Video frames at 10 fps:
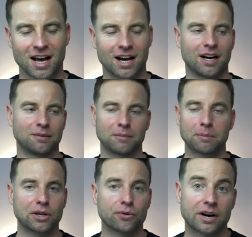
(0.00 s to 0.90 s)

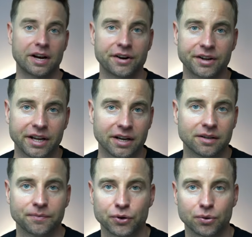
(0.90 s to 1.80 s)
Maybe you are earning
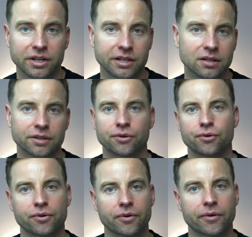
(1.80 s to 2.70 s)
too little, your